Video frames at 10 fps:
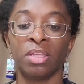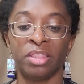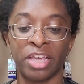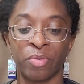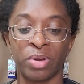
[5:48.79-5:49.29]

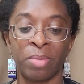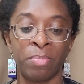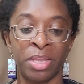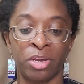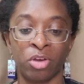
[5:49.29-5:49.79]
There would
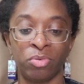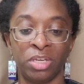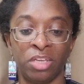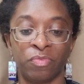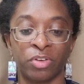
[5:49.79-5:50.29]
have been no
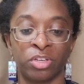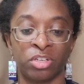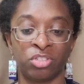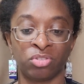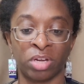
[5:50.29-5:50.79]
need for
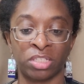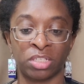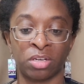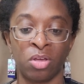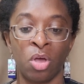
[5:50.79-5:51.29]
your
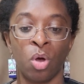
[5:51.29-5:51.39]
destruction